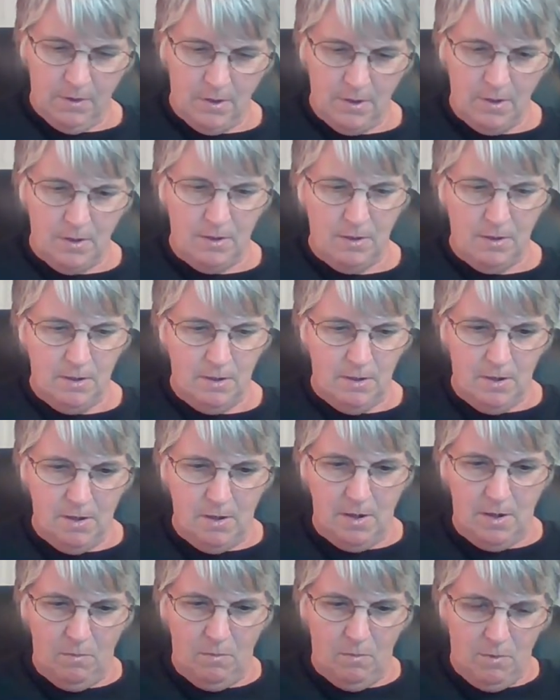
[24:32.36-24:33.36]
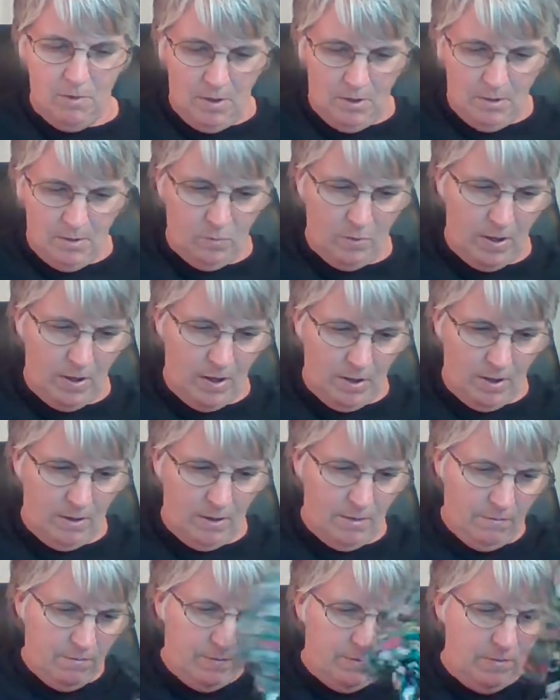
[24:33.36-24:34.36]
Let's see, what else we
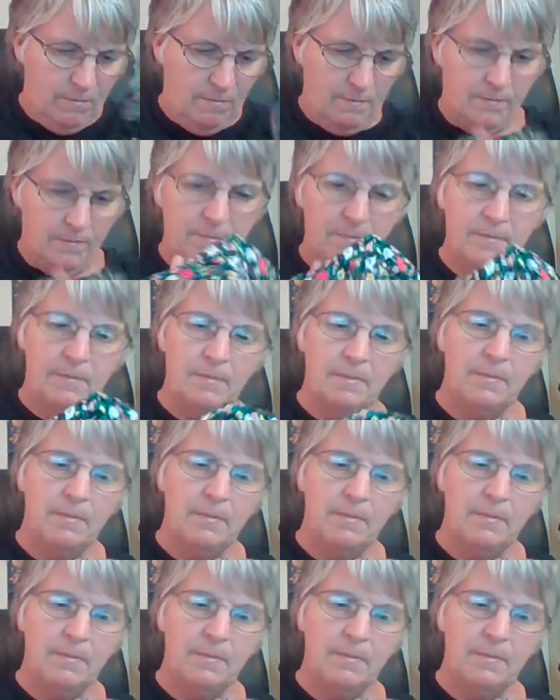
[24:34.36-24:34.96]
have?